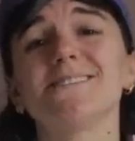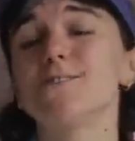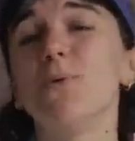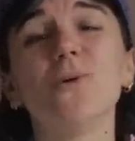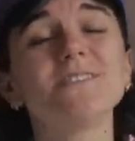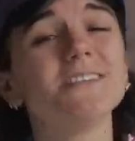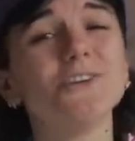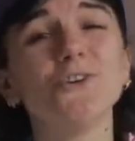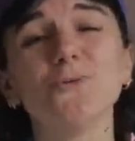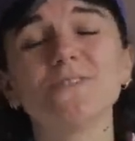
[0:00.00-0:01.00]
supporting
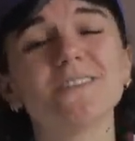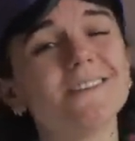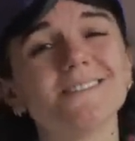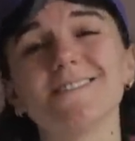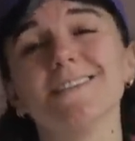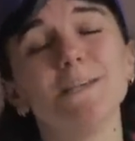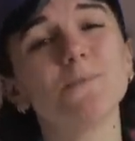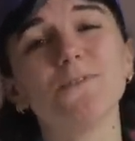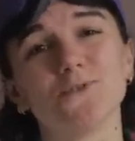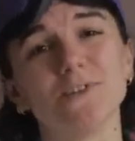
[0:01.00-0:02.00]
you to the sleep
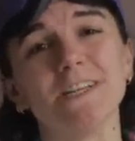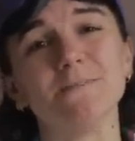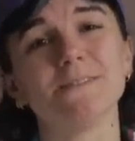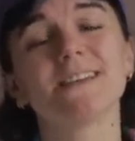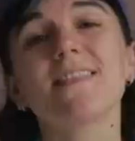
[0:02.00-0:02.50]
of dreams.